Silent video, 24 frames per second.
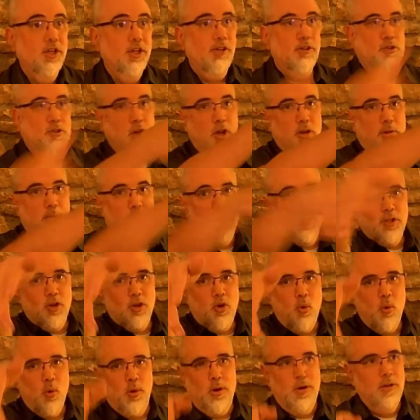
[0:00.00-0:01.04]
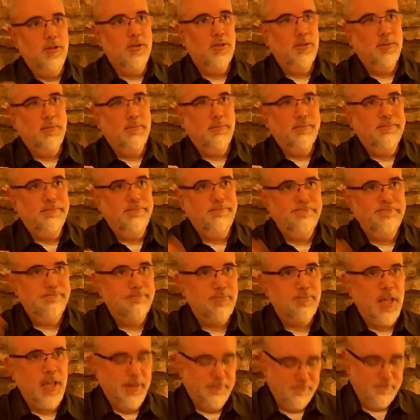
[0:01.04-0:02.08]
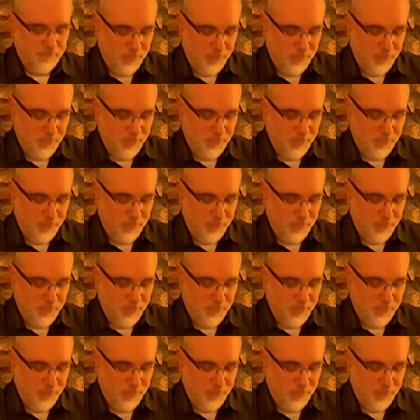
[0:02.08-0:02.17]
You're talking about the corners. Okay.